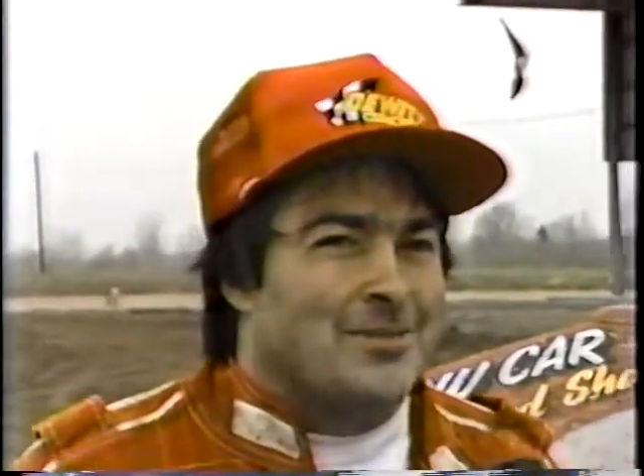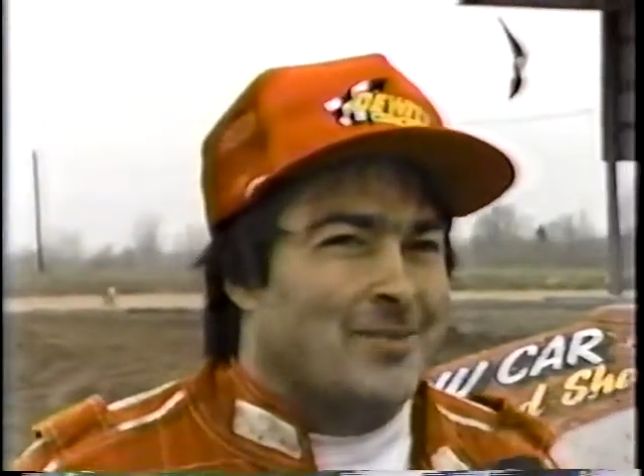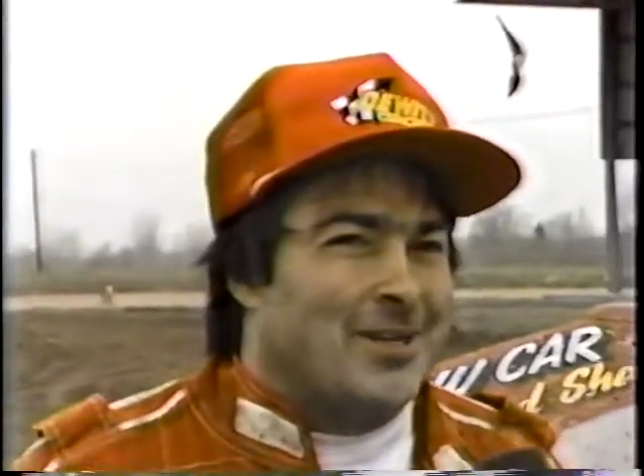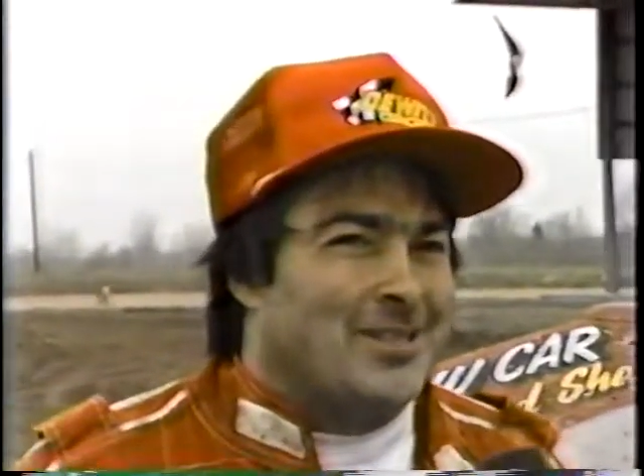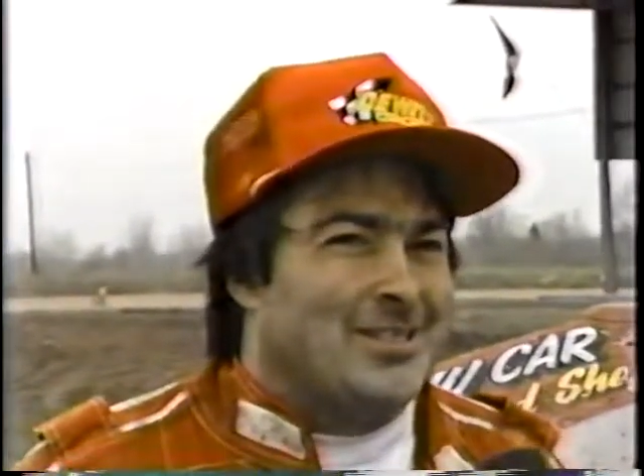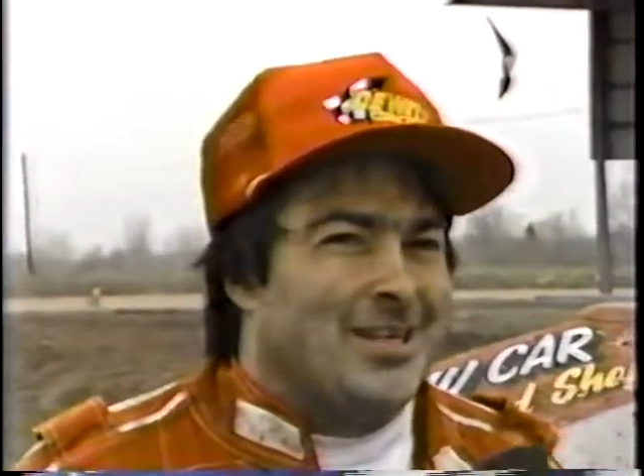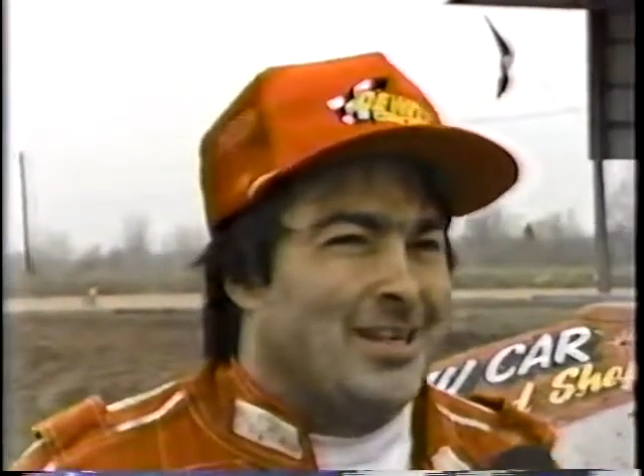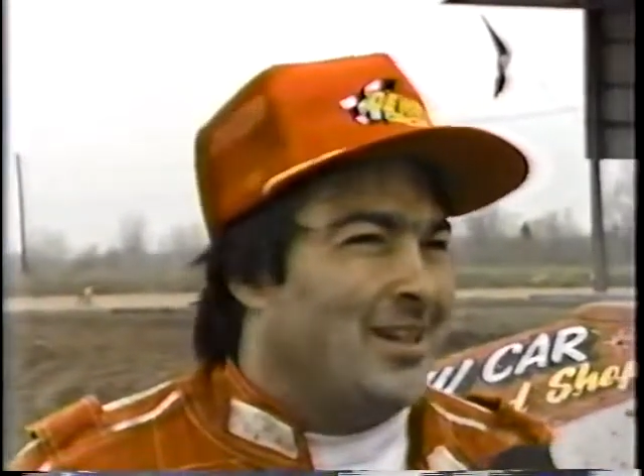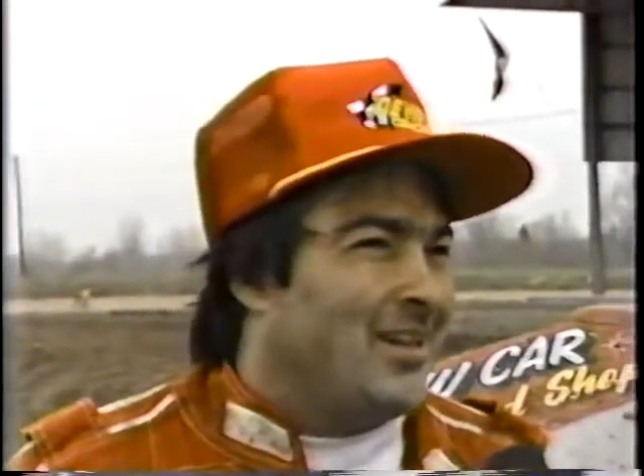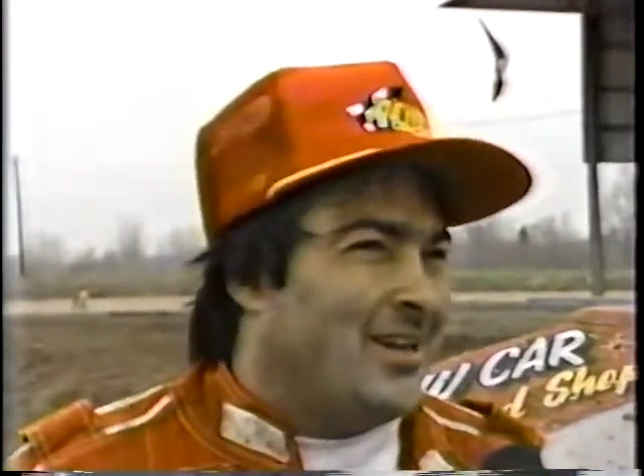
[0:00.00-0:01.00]
but I stayed
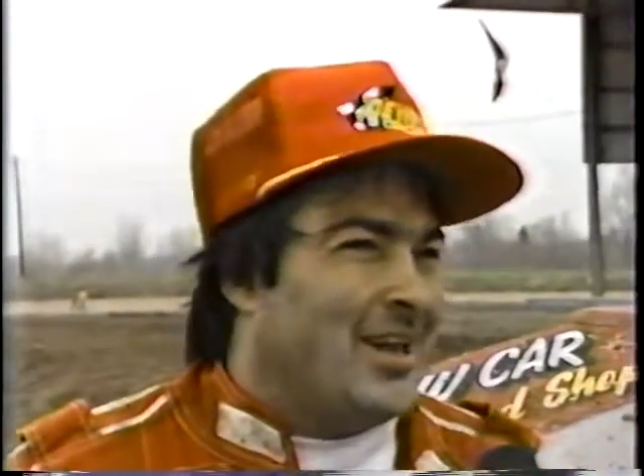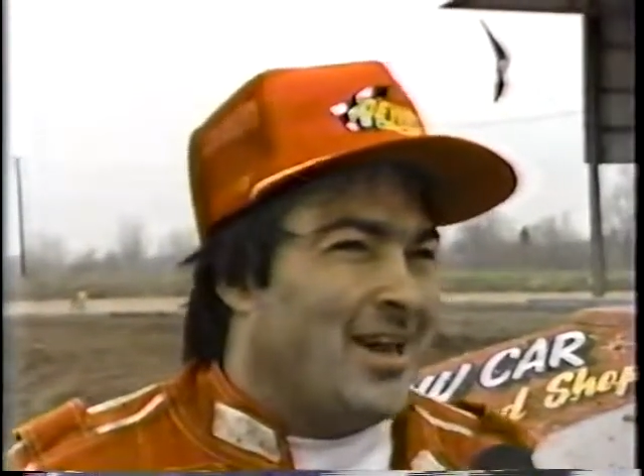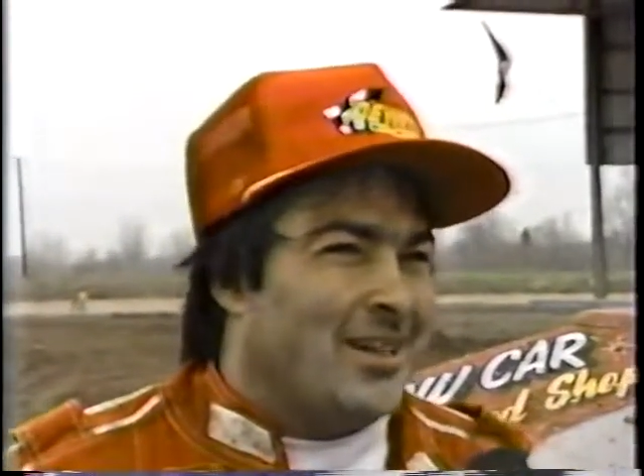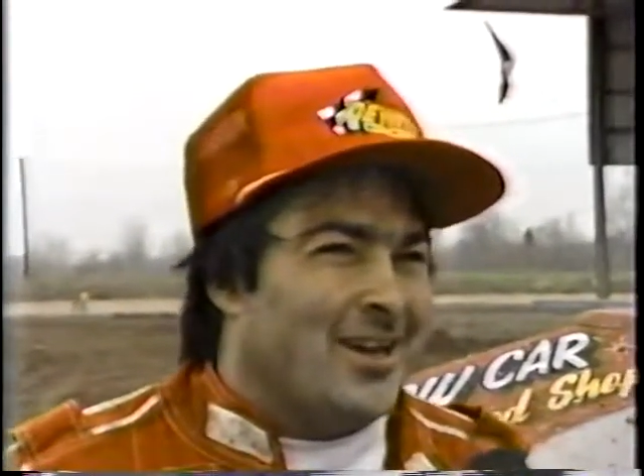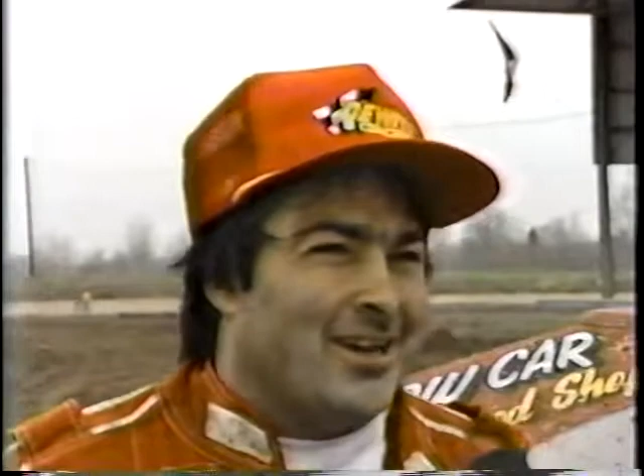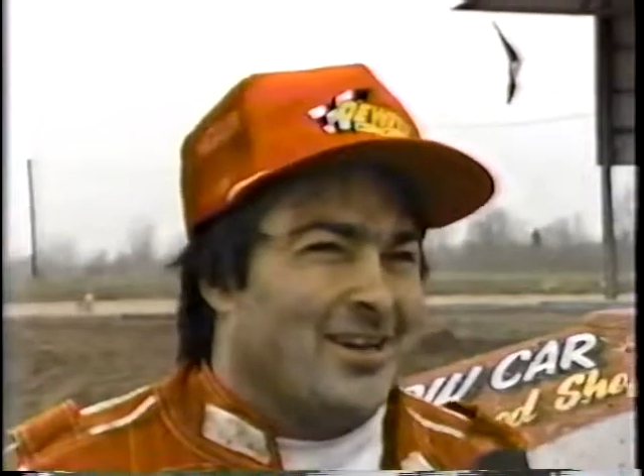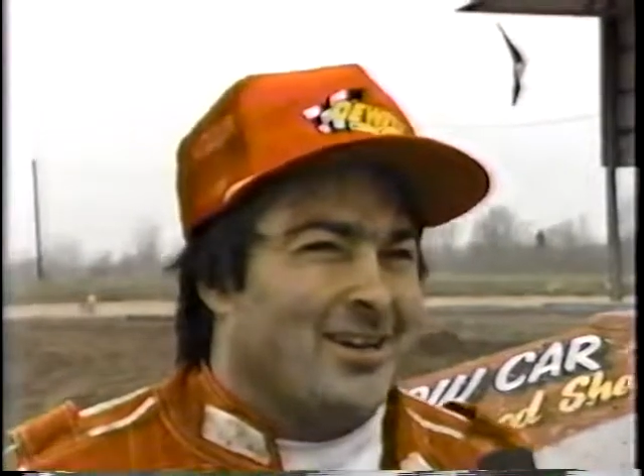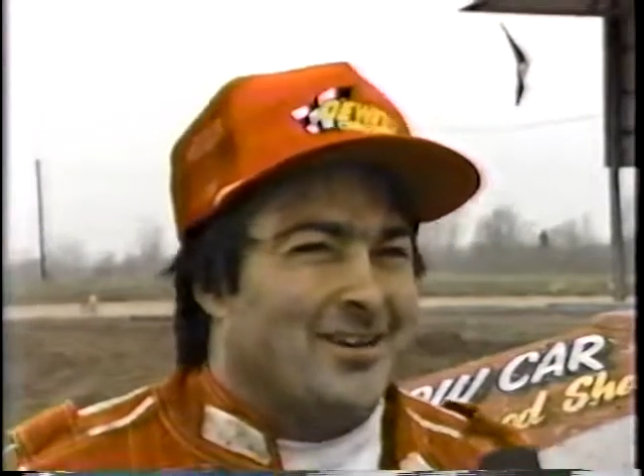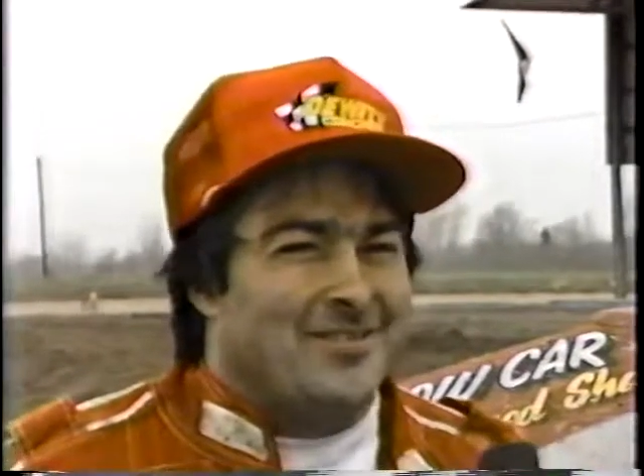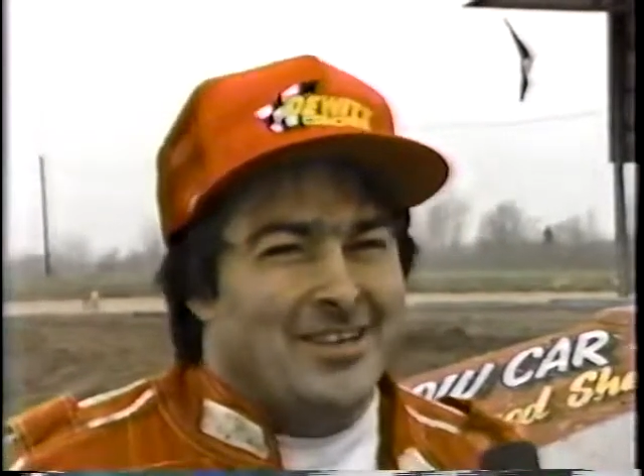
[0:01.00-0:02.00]
ahead long enough.